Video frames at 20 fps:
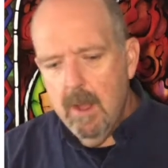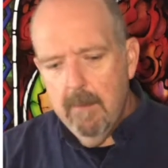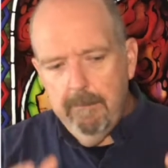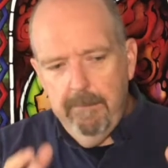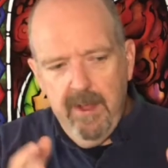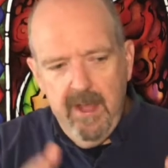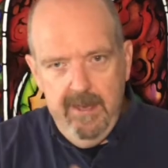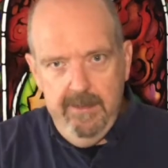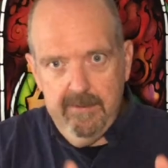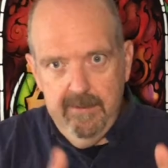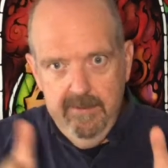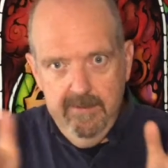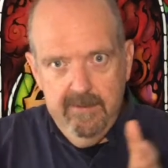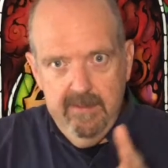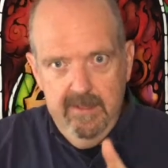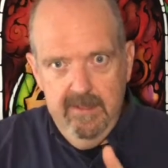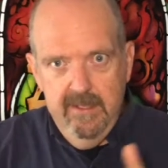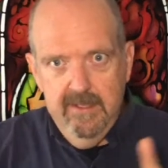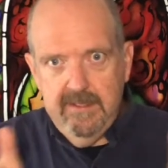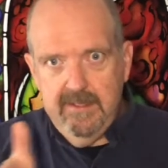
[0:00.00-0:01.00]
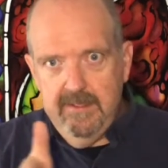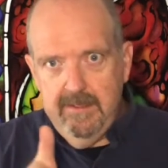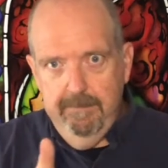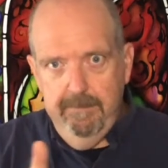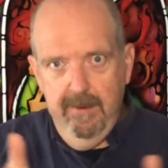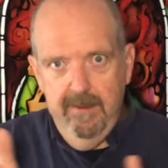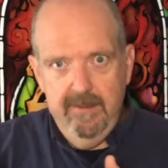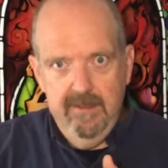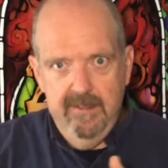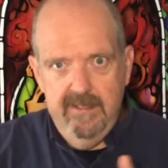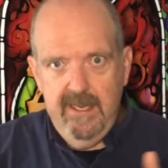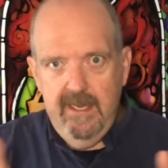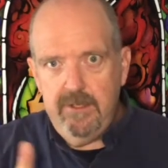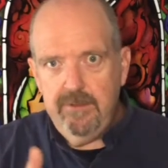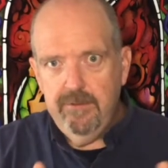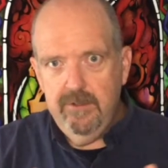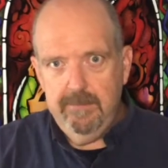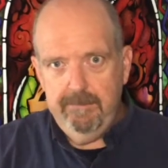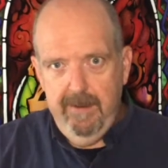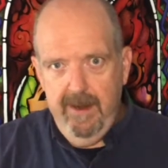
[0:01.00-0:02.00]
But and this is the
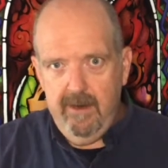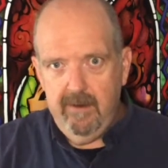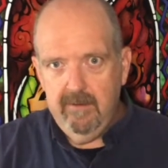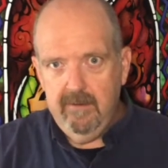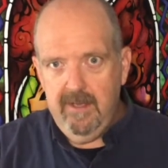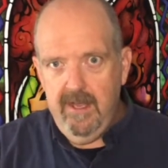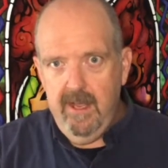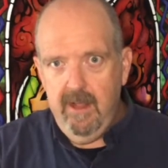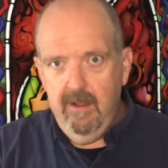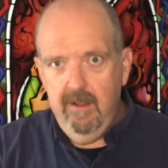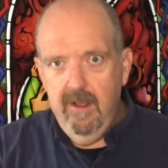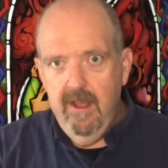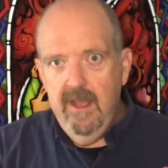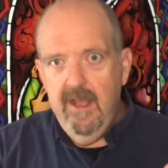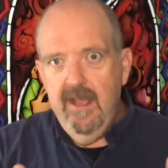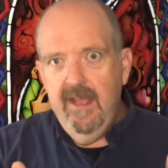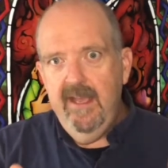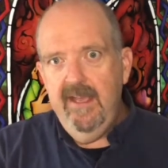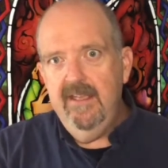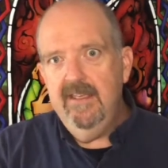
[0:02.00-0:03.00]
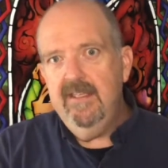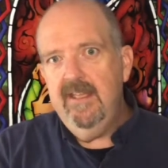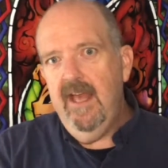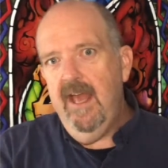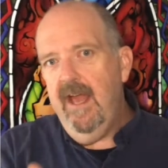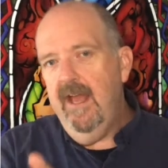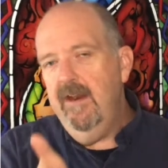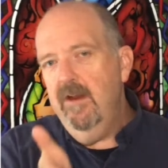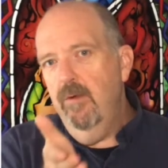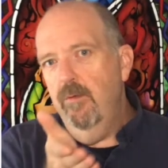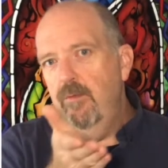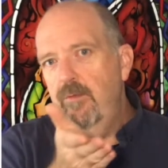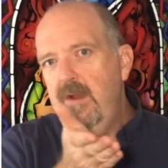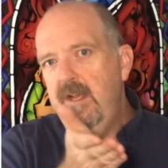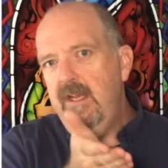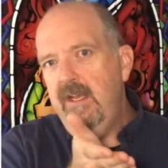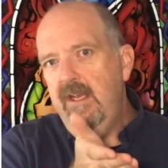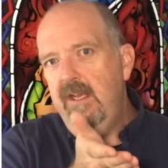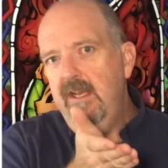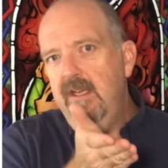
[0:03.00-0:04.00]
dangerous parallel, is that
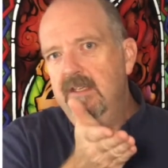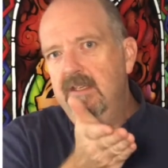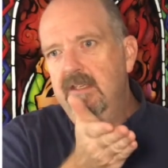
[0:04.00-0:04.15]
we